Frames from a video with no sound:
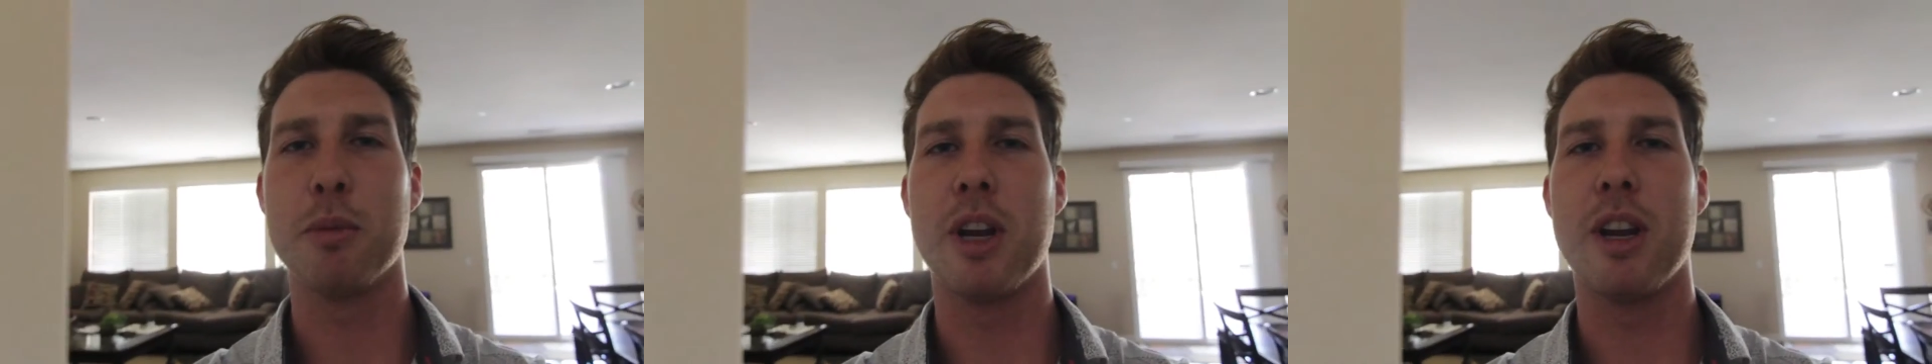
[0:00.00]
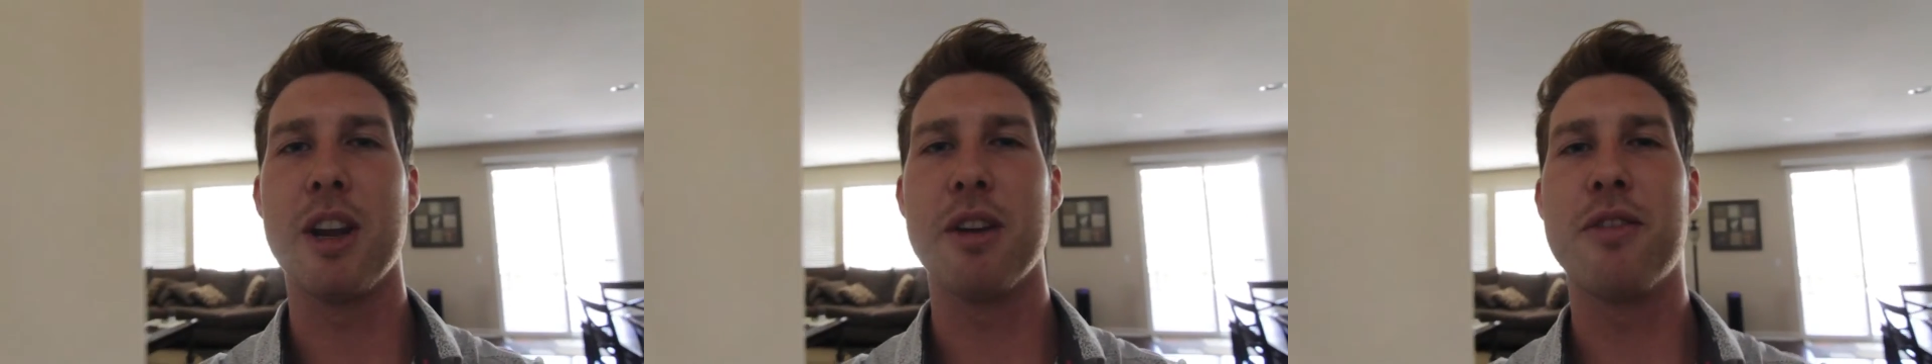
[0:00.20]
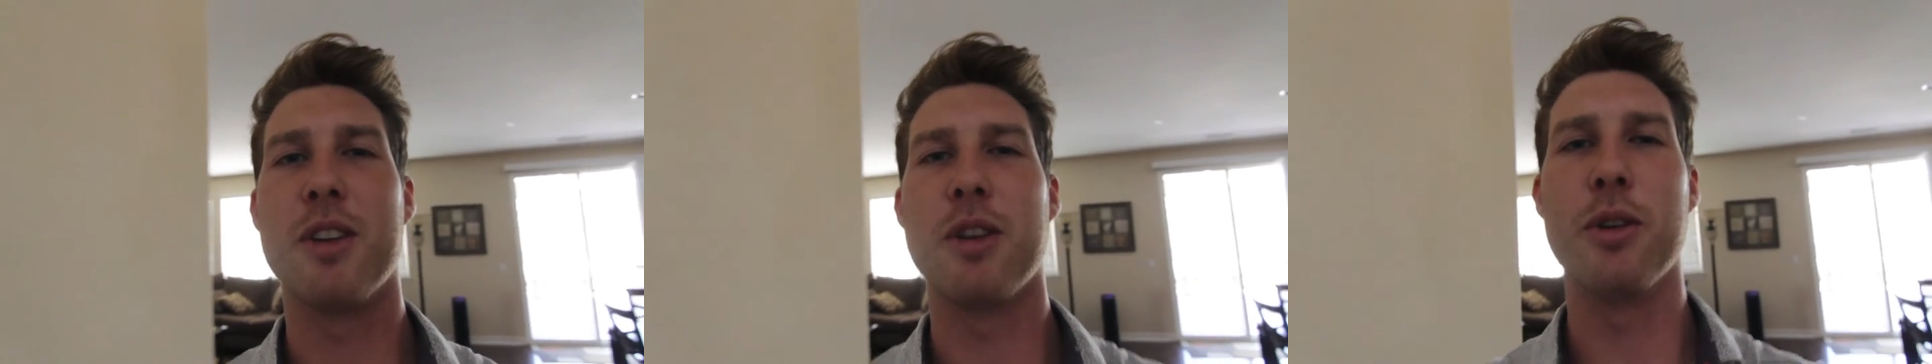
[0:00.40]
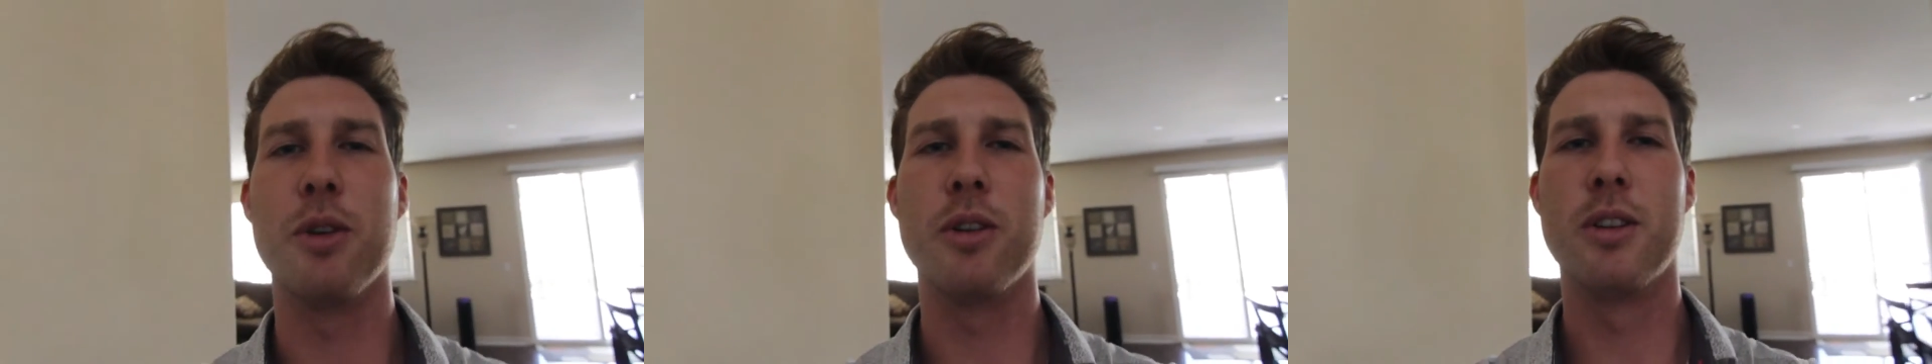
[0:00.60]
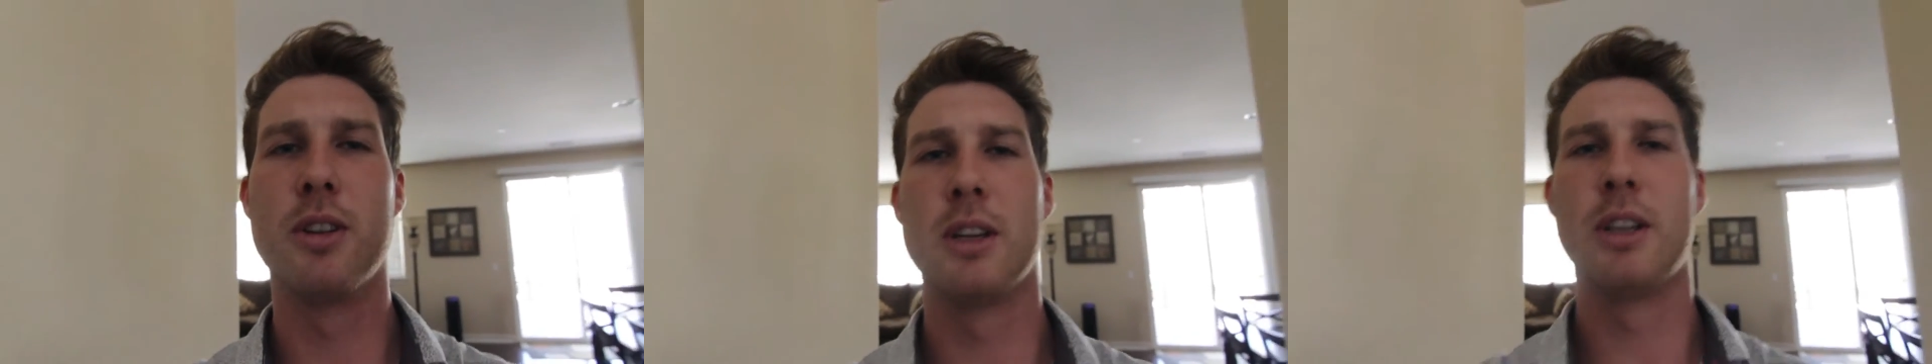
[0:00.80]
my
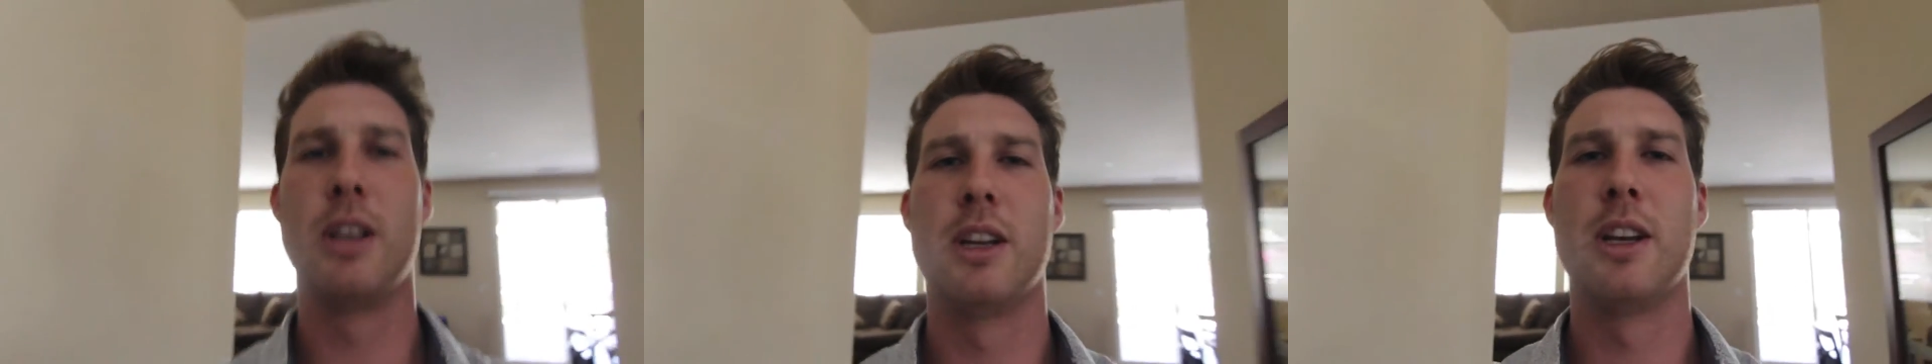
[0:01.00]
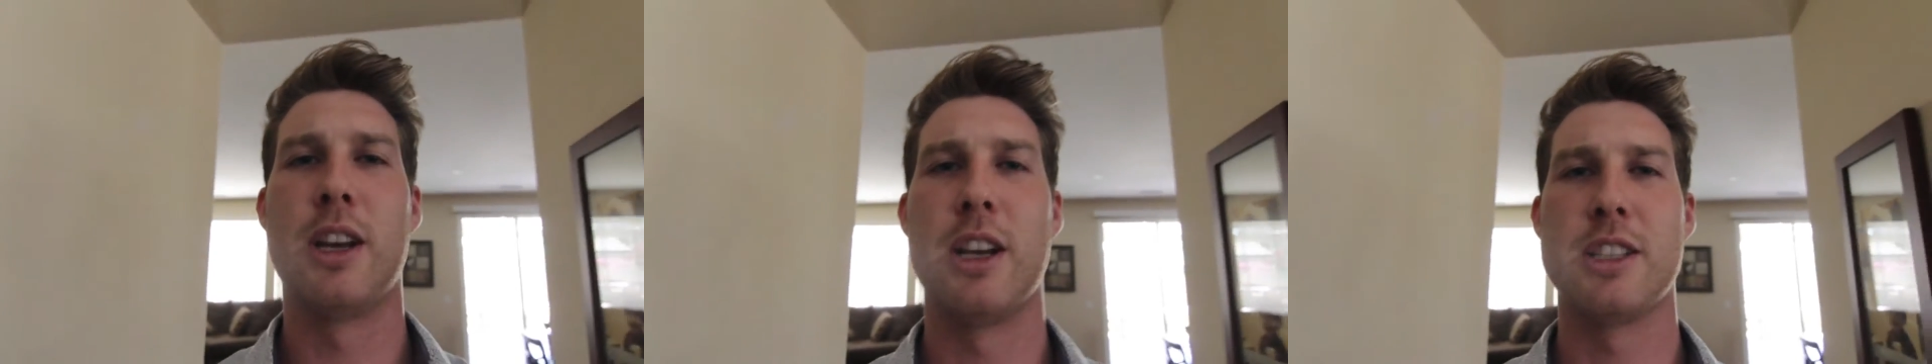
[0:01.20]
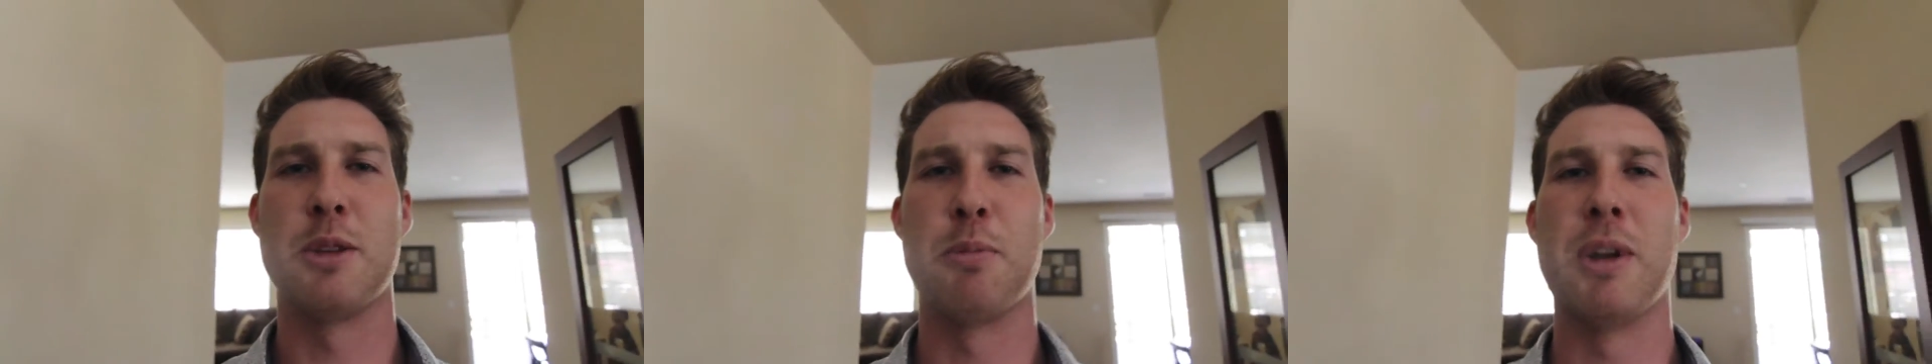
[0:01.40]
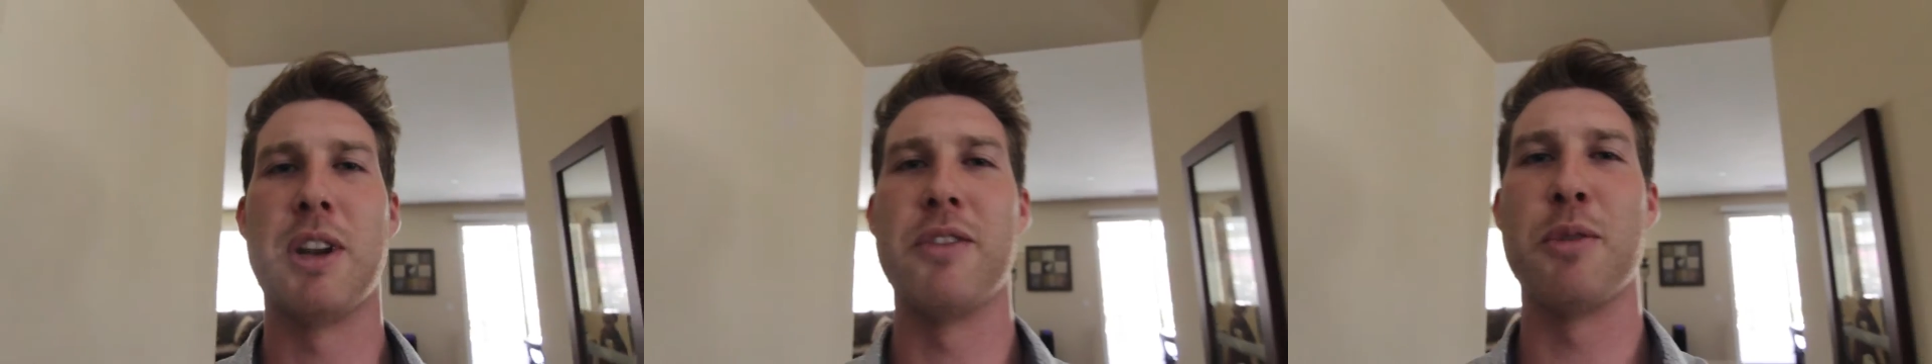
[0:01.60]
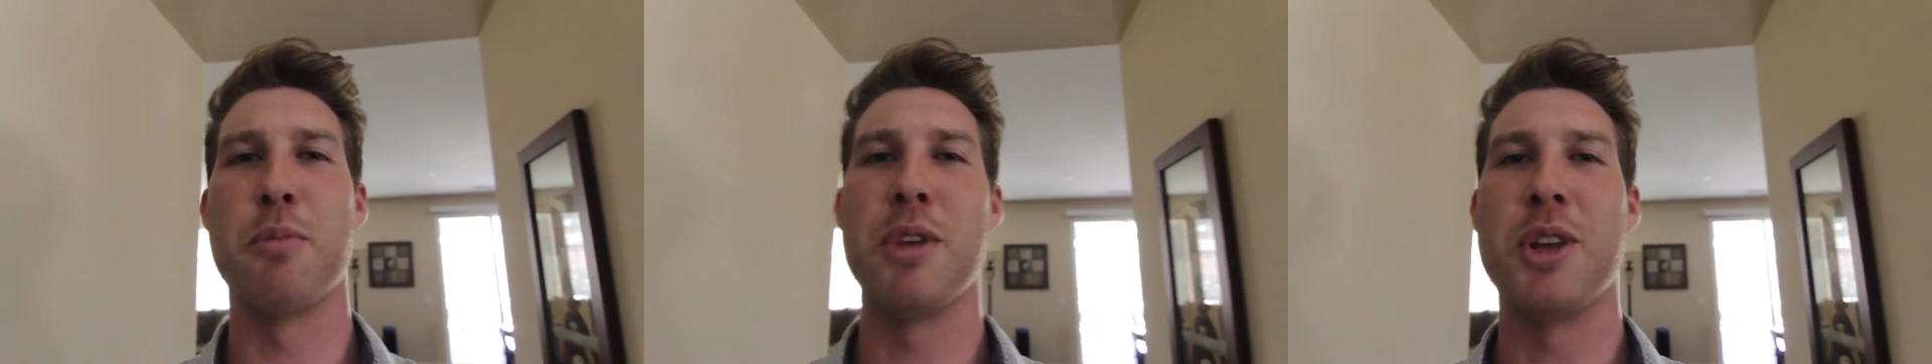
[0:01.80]
nephew as a bit
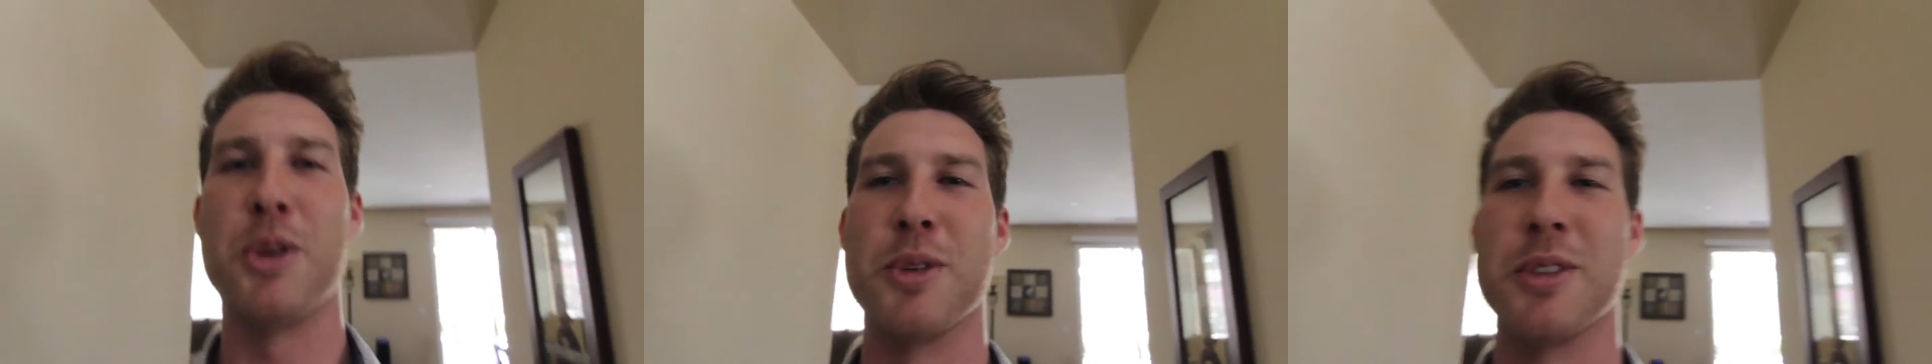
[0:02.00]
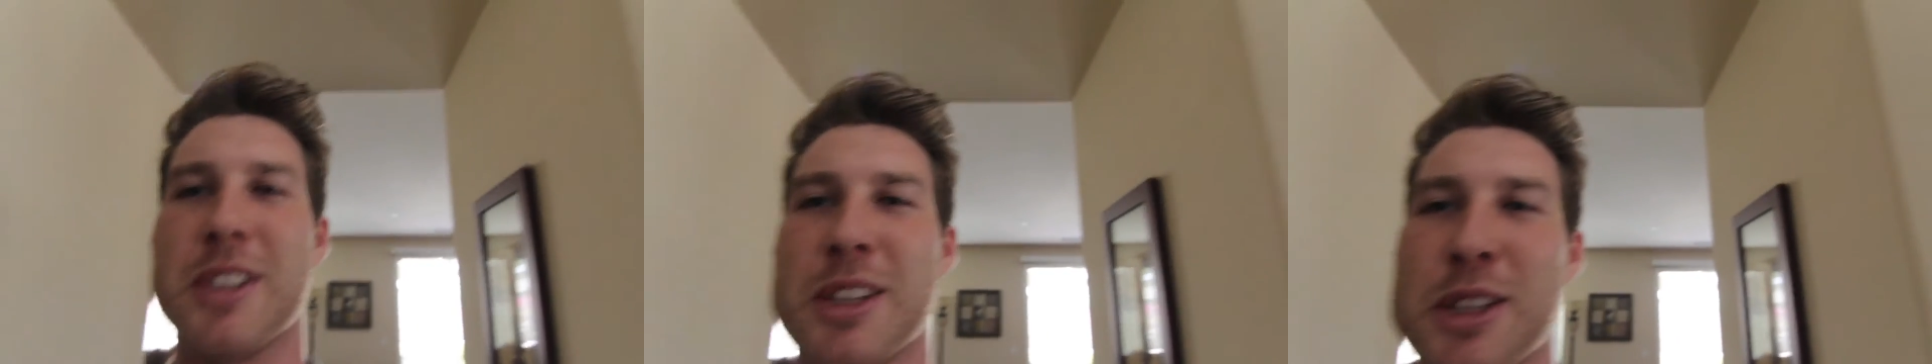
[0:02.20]
of a muse.